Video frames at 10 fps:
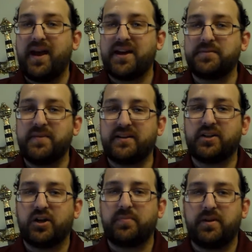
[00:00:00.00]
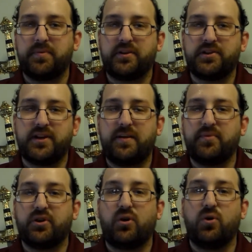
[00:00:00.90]
as being a card manipulation
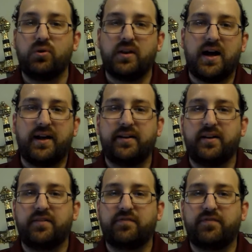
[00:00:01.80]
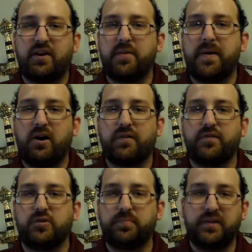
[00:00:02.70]
game, there are a whole lot of very
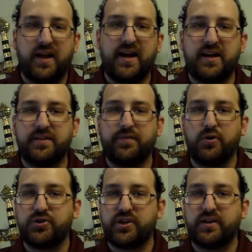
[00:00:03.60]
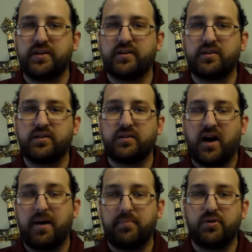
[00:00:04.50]
powerful play, devotion,
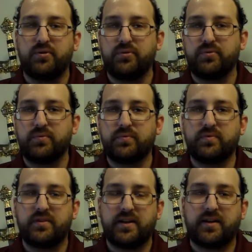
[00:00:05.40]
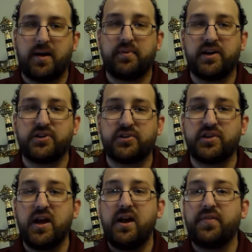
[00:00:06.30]

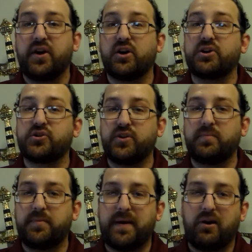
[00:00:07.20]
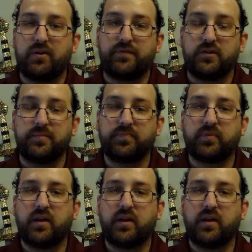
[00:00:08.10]
combinations that are extremely powerful.